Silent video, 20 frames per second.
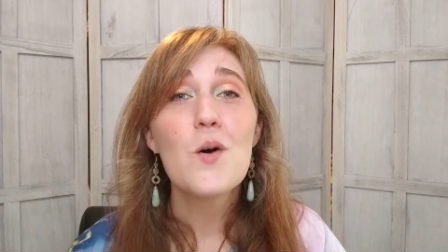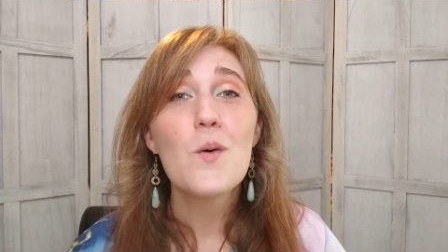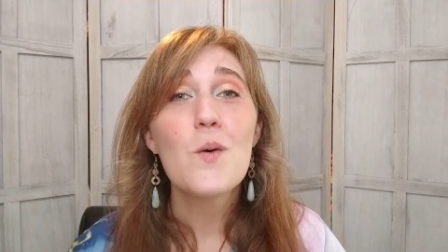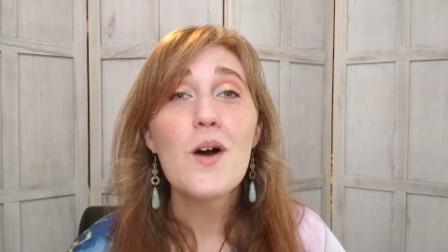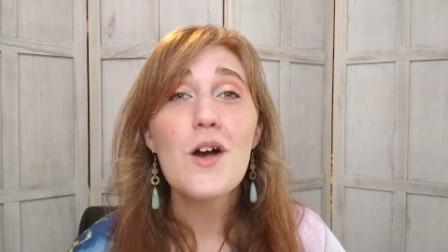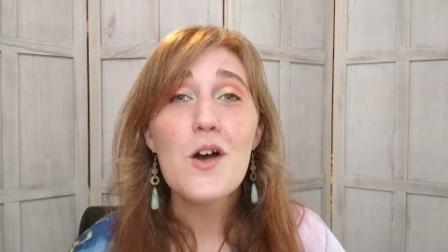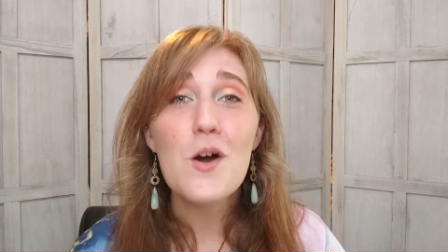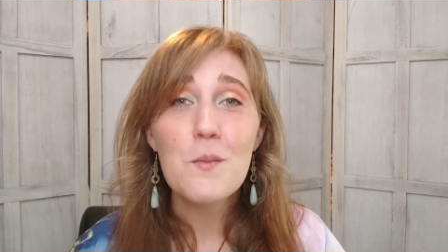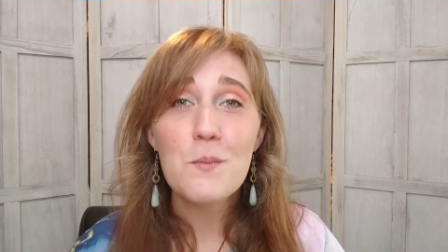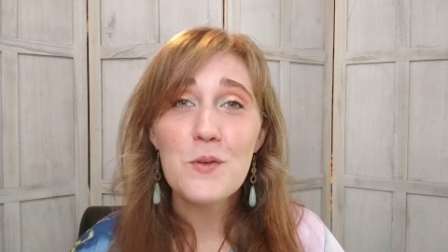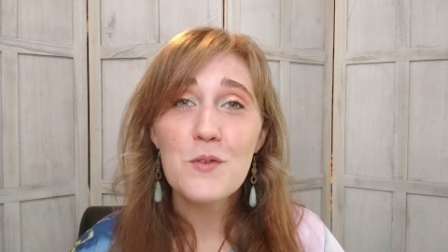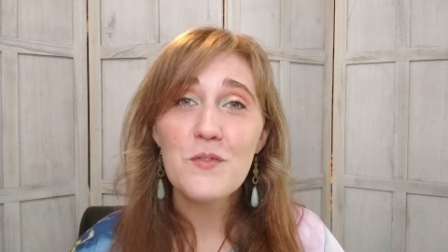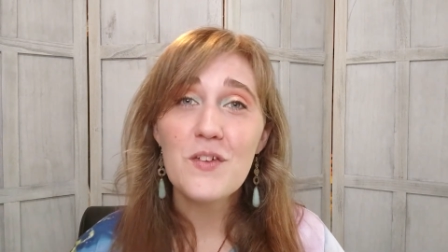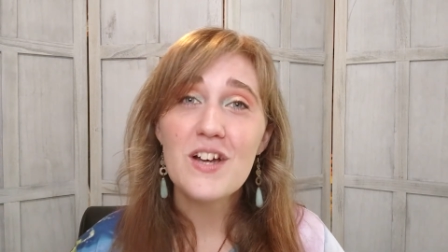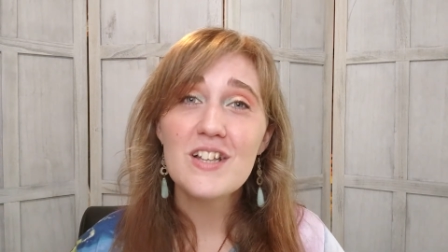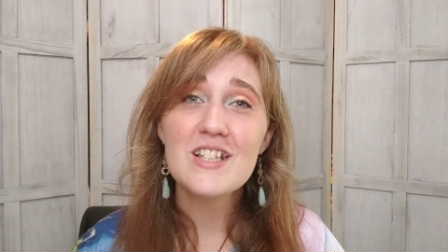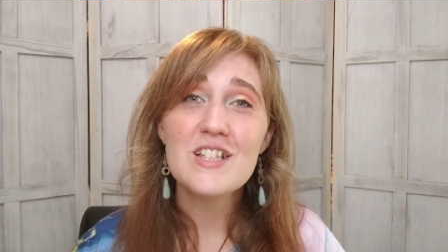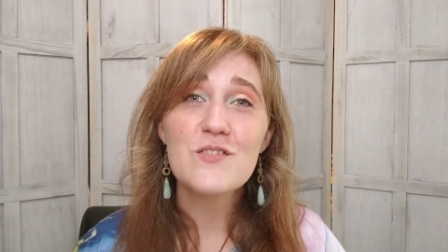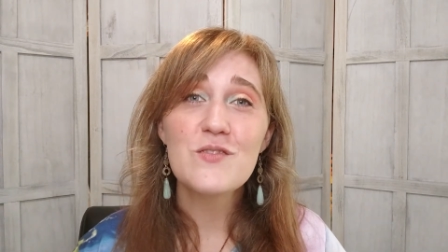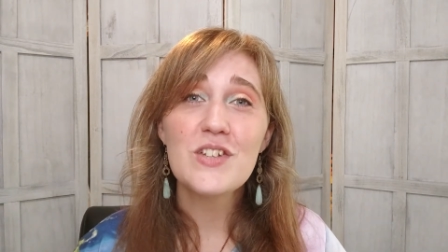Well, I hope you
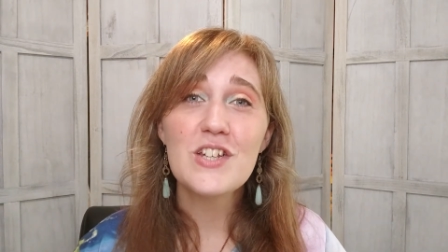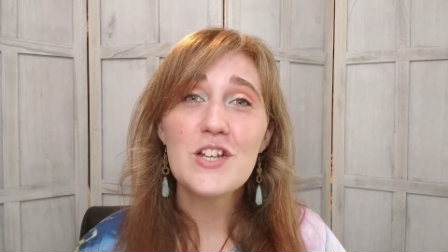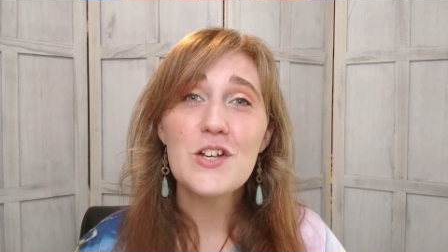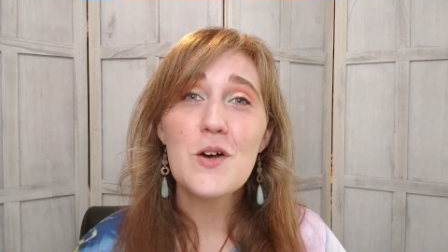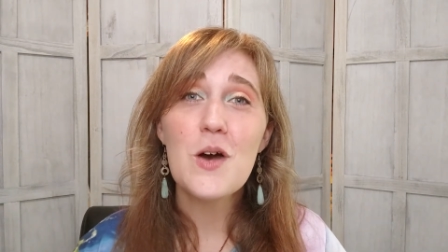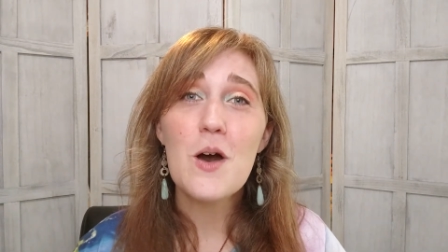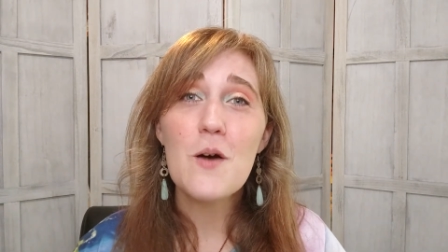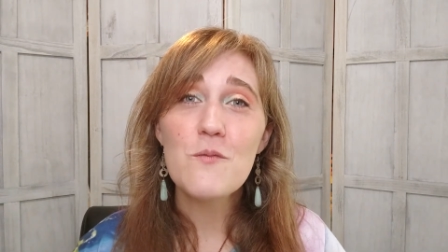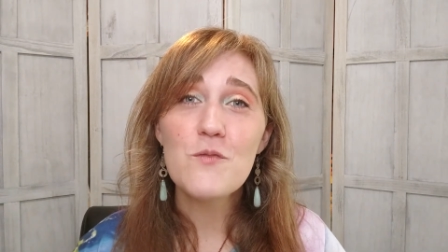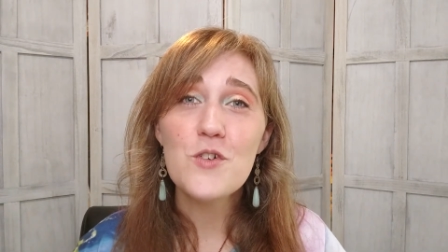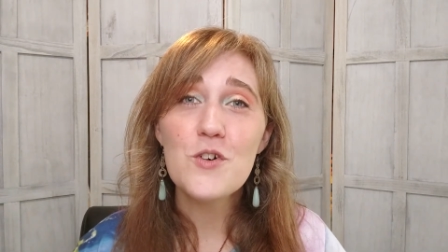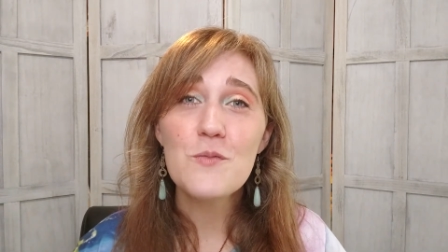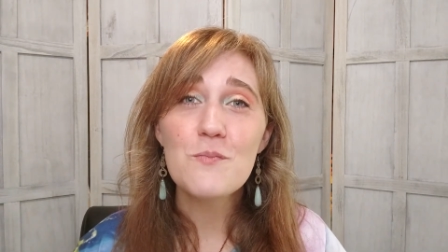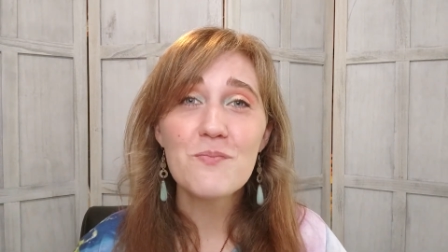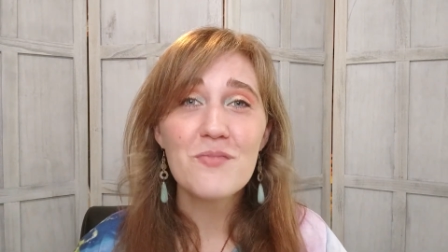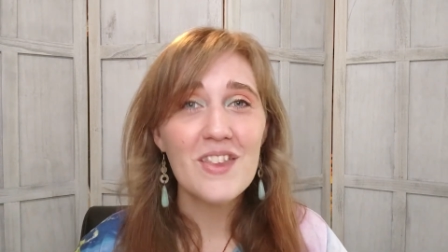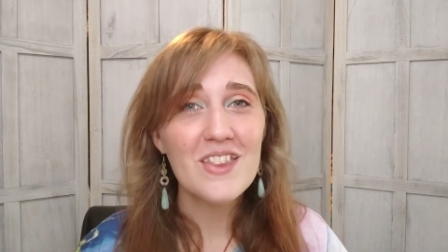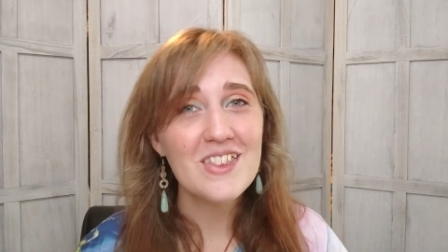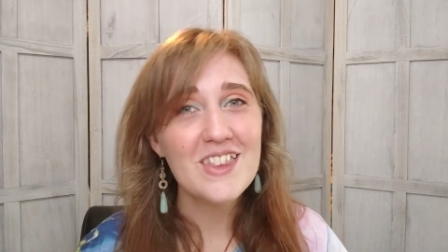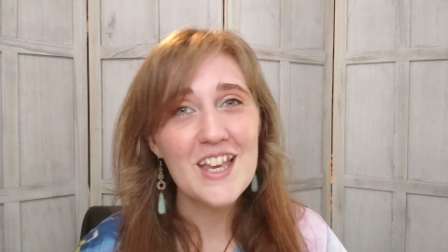found this video helpful.
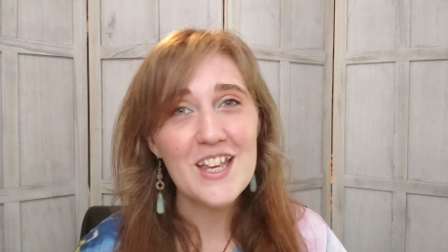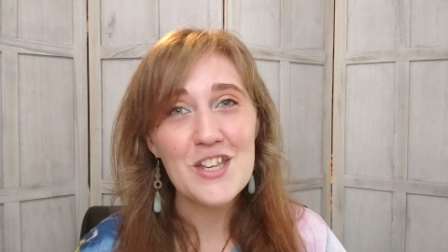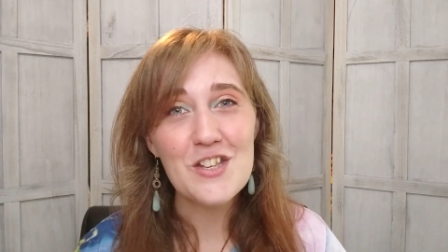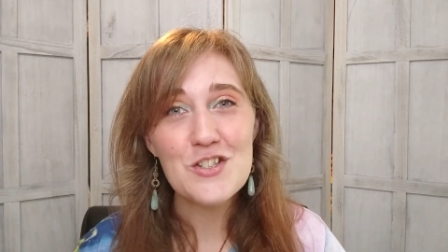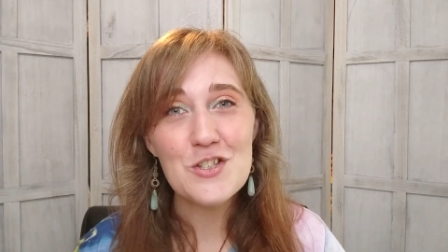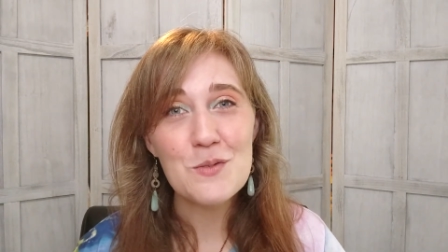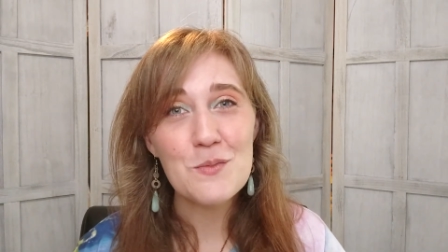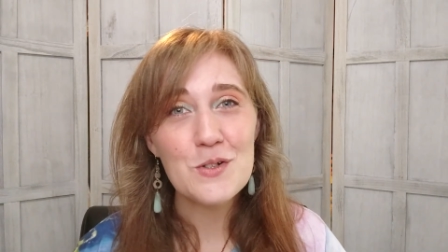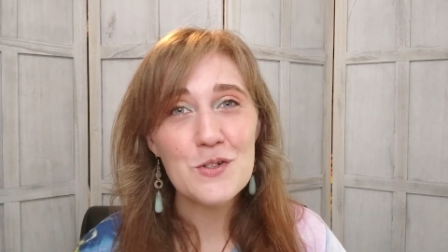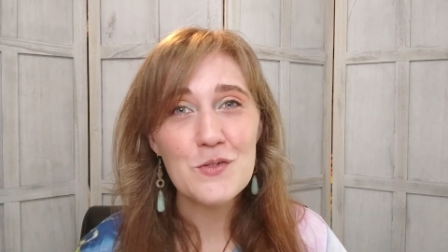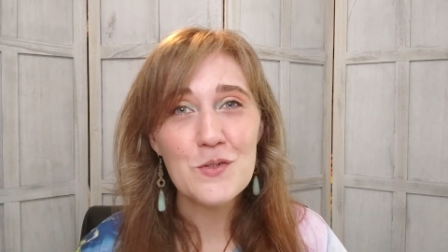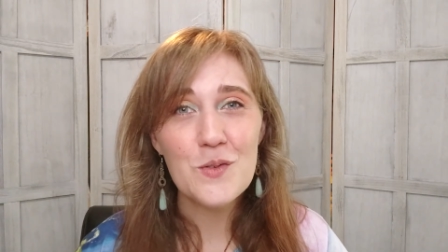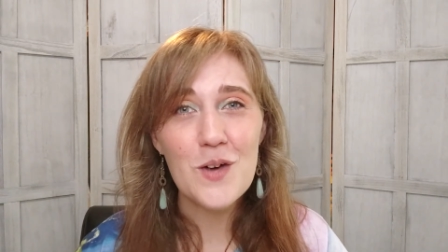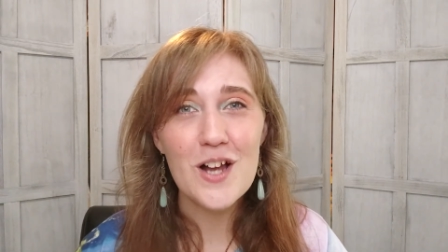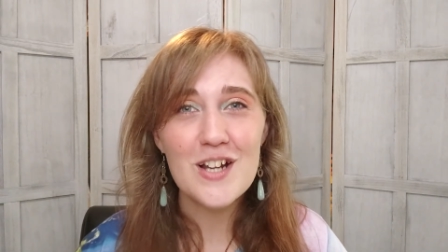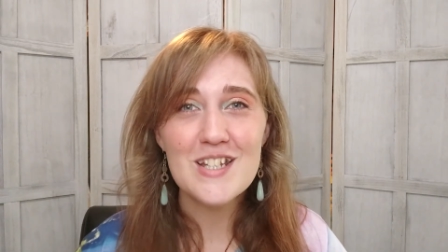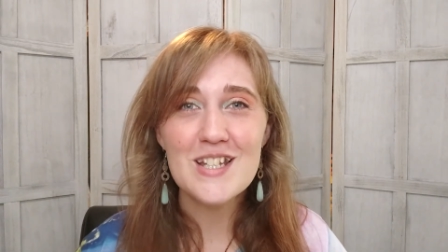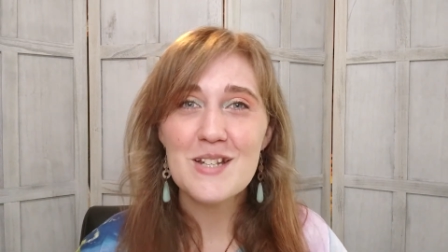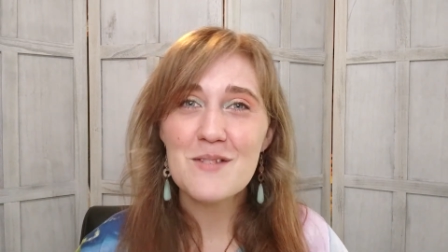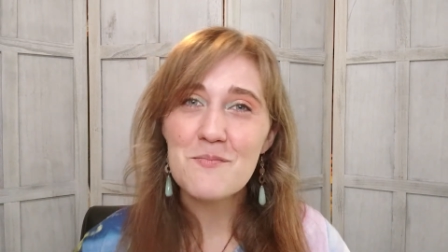Thank you so much for
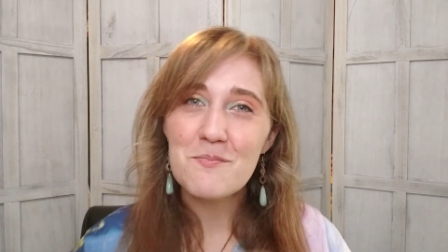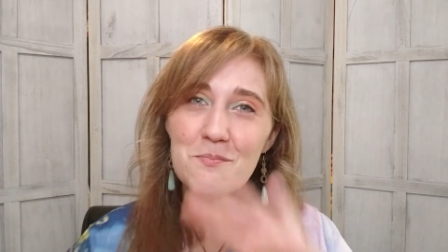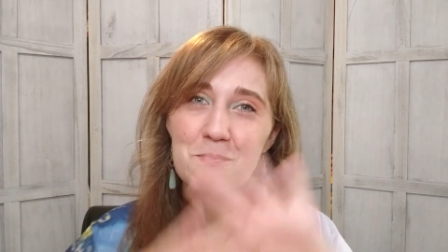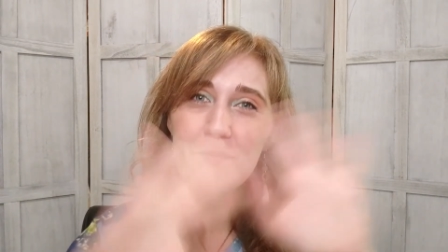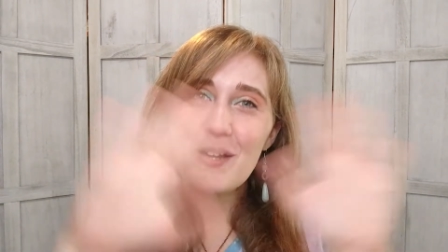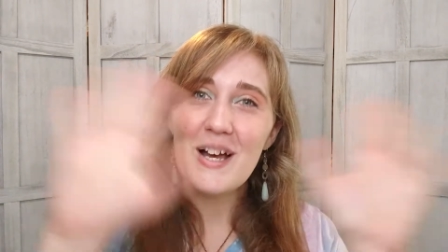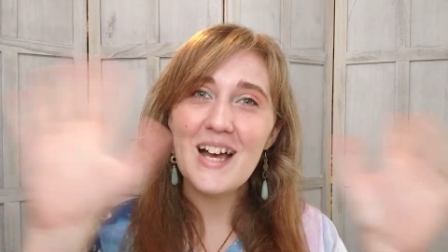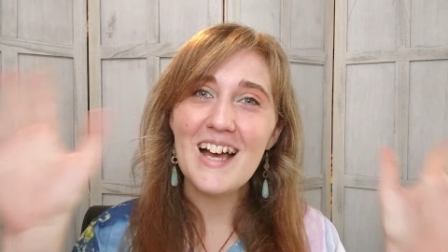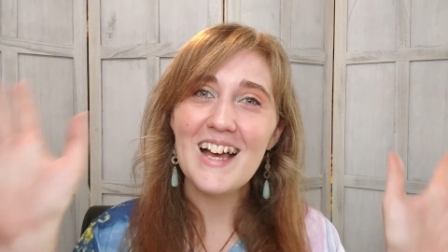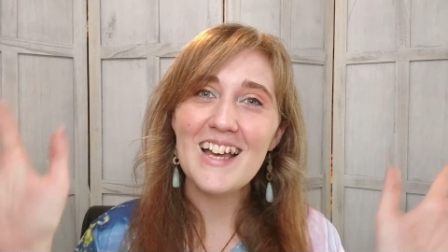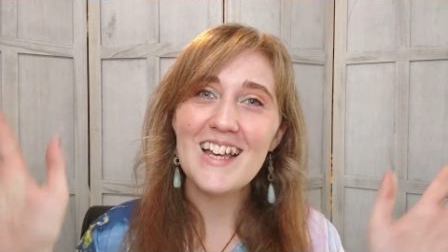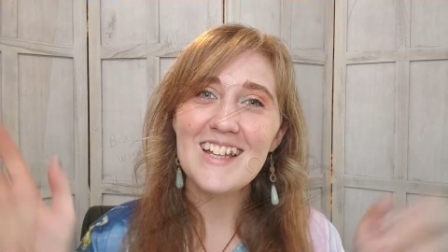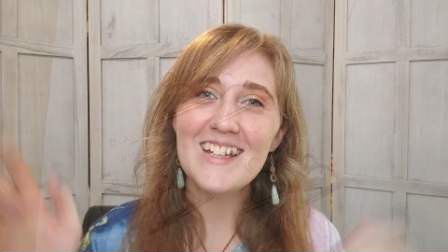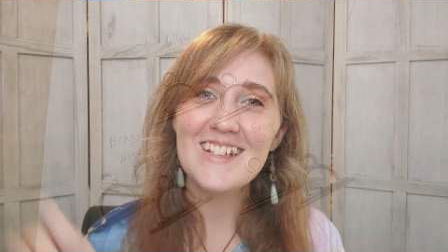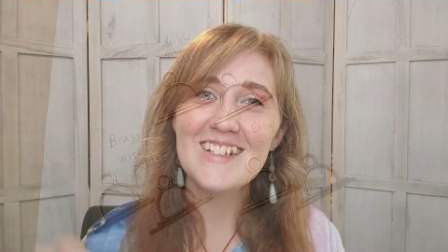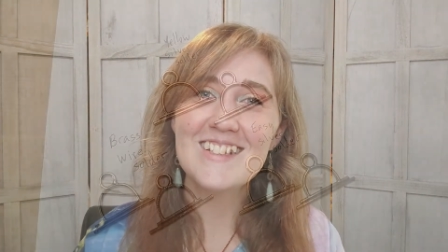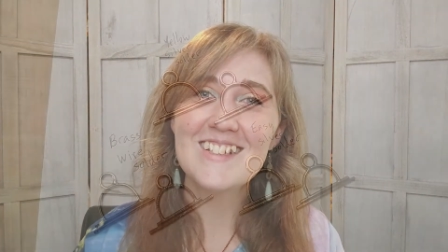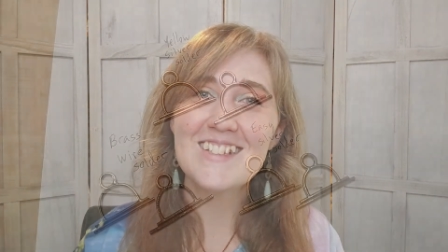watching. Bye!